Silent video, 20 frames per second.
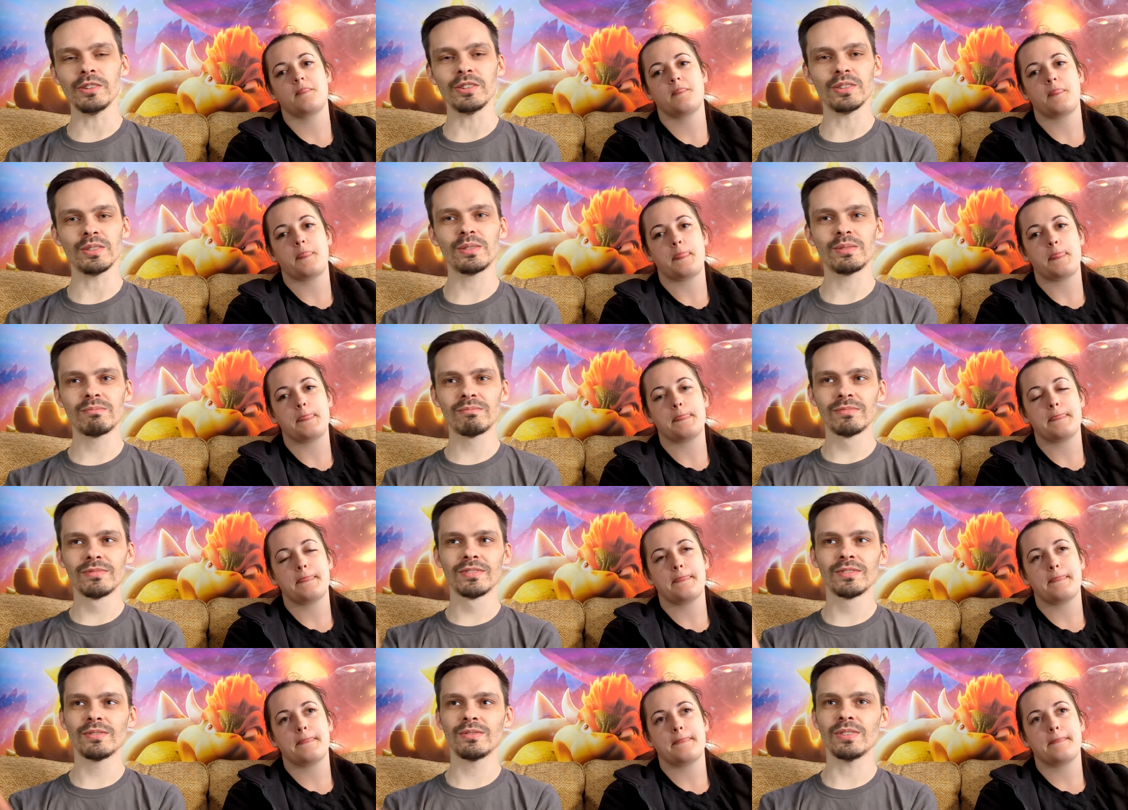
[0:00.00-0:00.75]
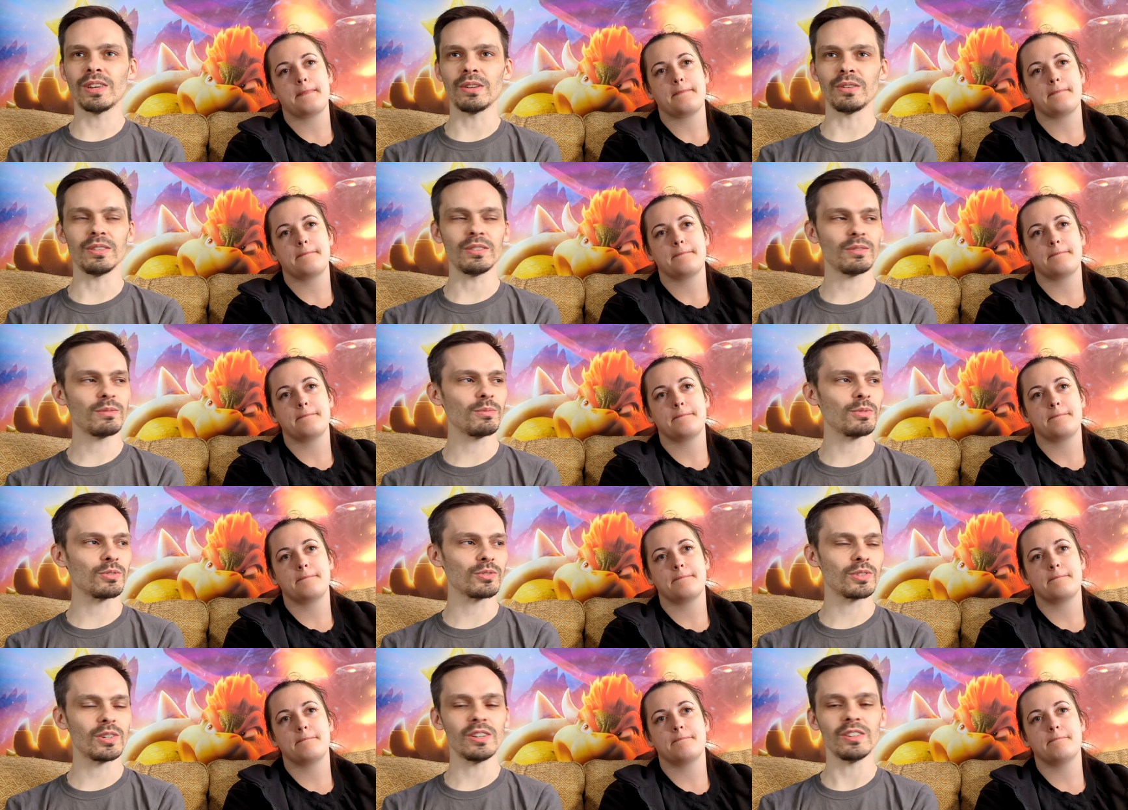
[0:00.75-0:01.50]
Speaker 1: just found it
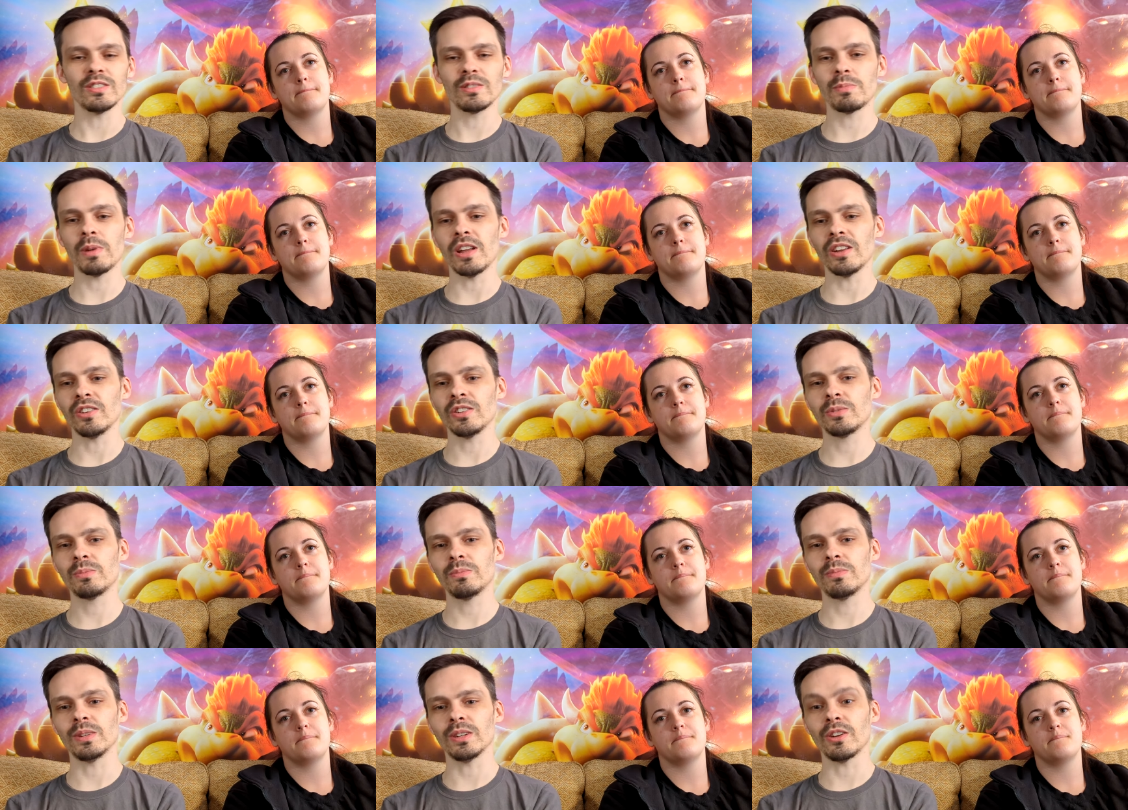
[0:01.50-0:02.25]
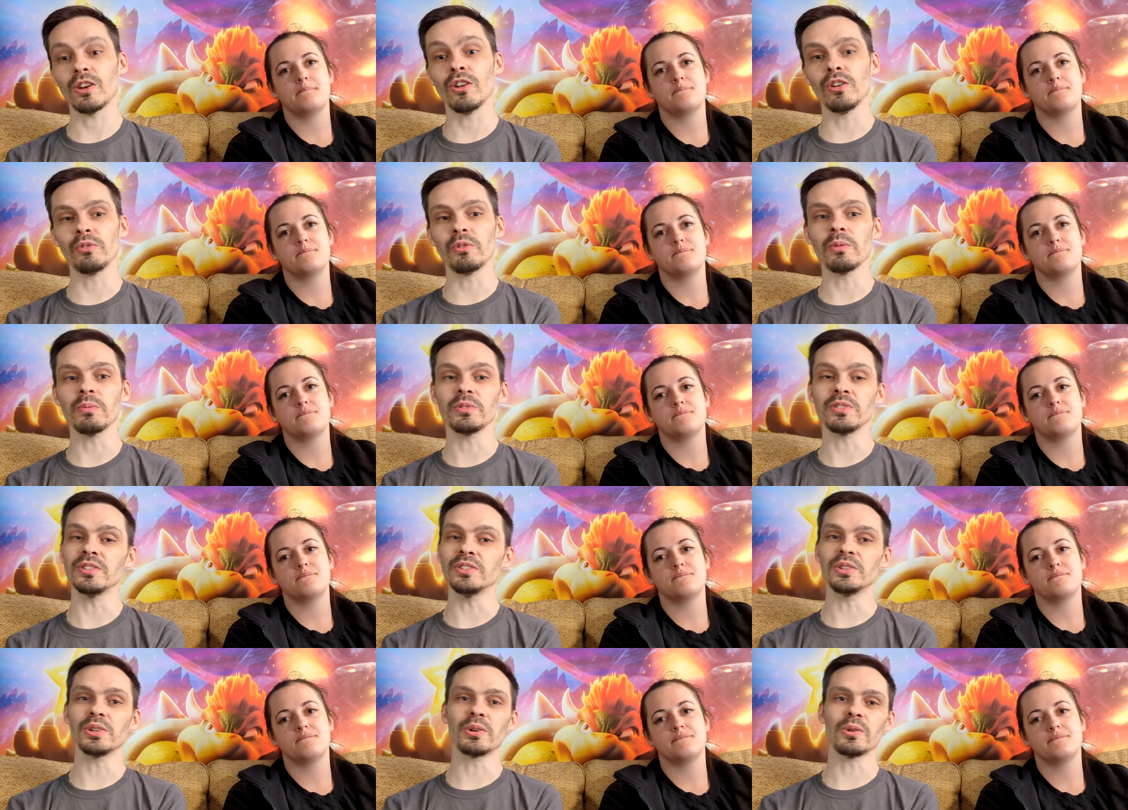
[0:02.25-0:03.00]
It was written in Spanish. But Colin
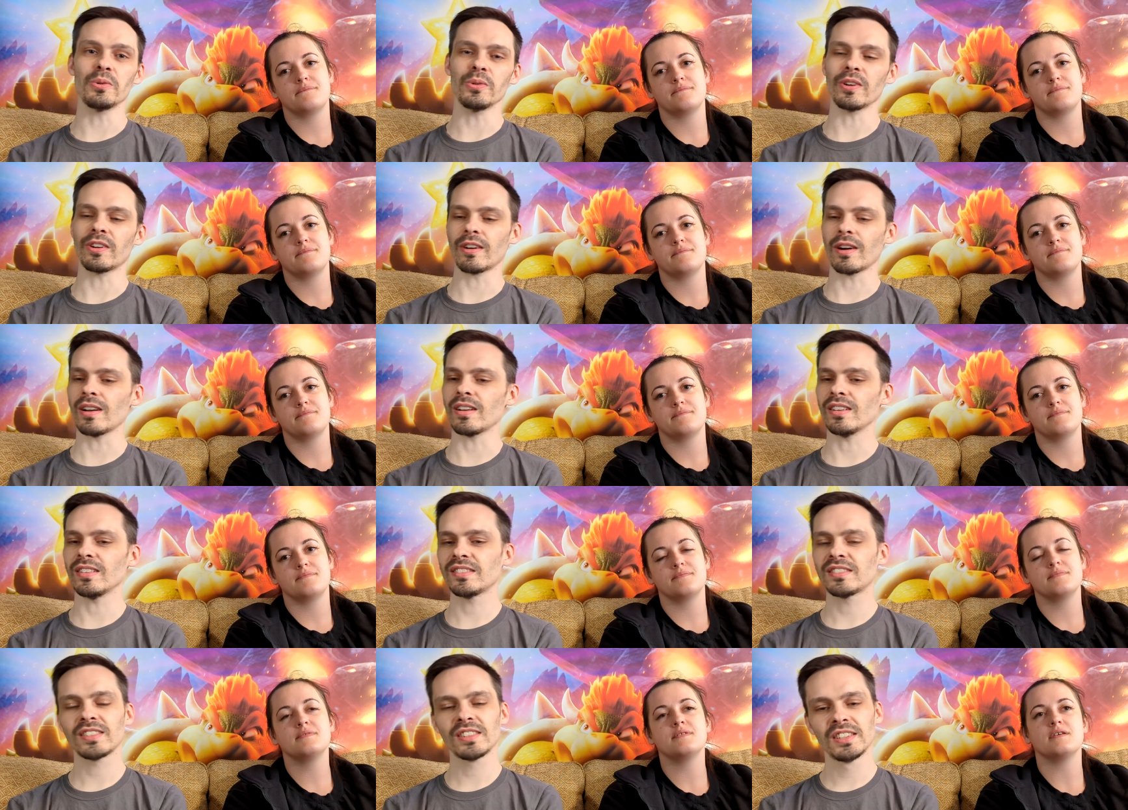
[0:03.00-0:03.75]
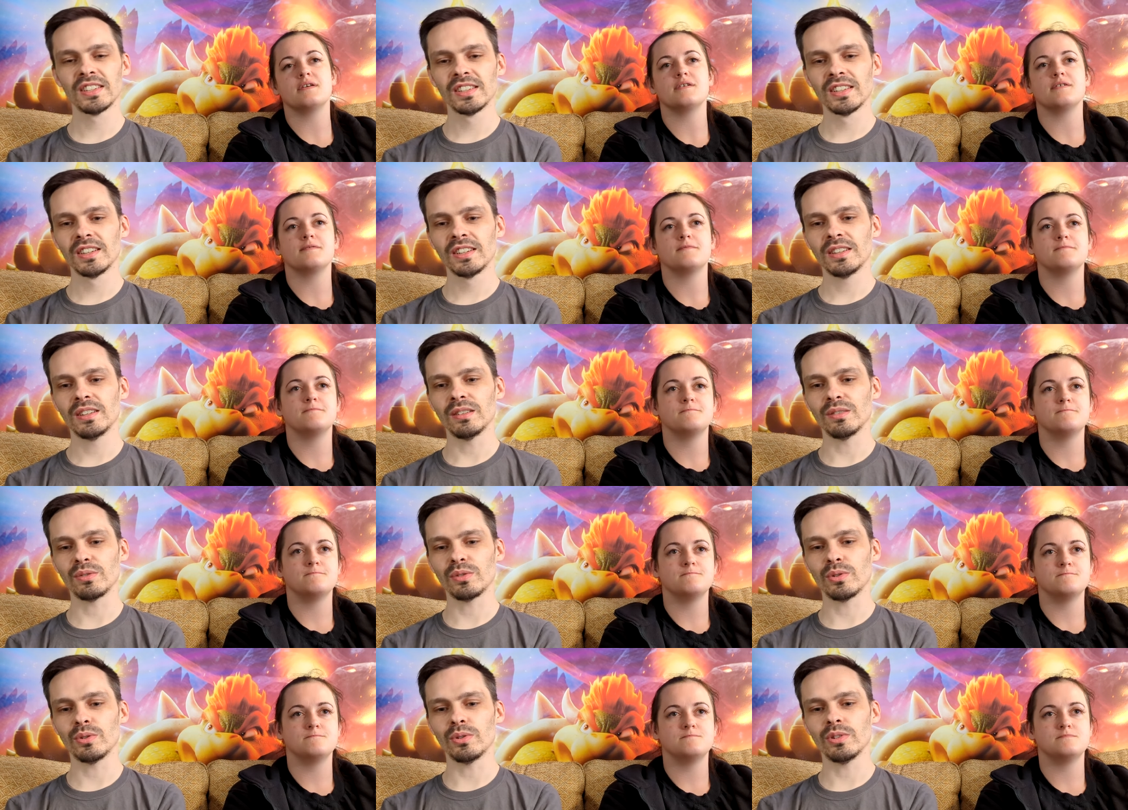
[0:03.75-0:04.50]
Robinson took all the credit, yeah.
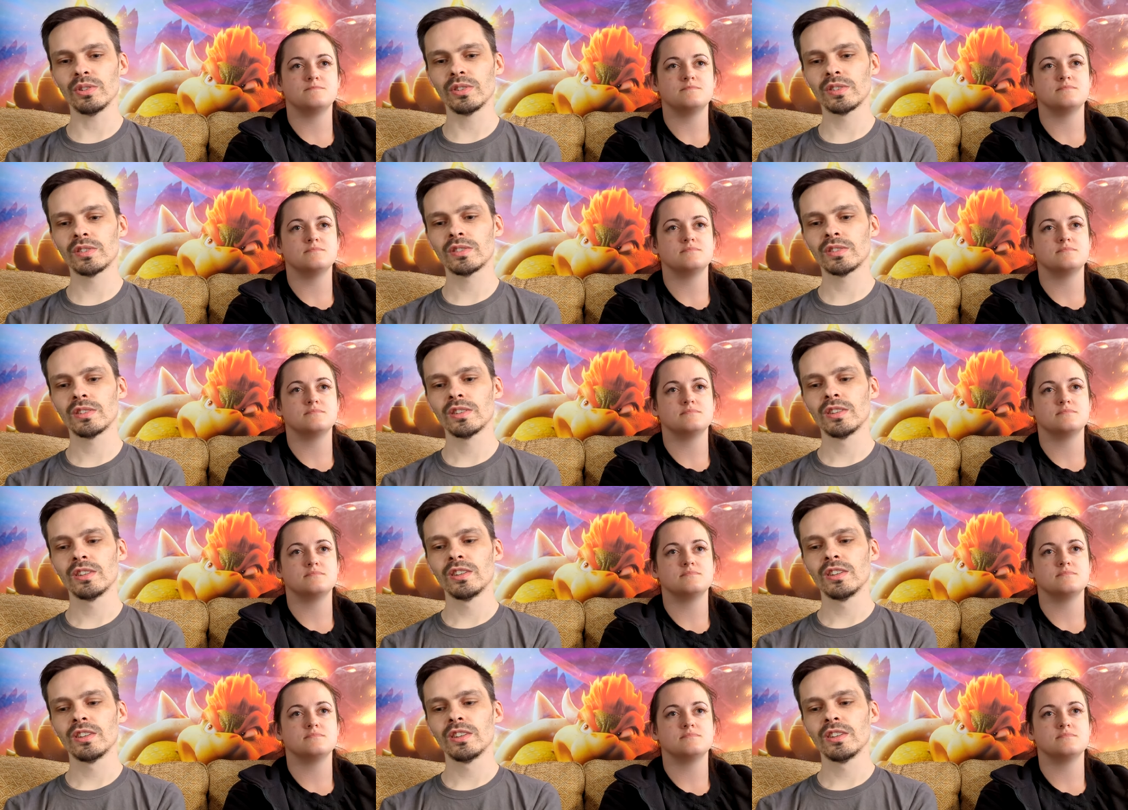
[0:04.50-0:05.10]
of course.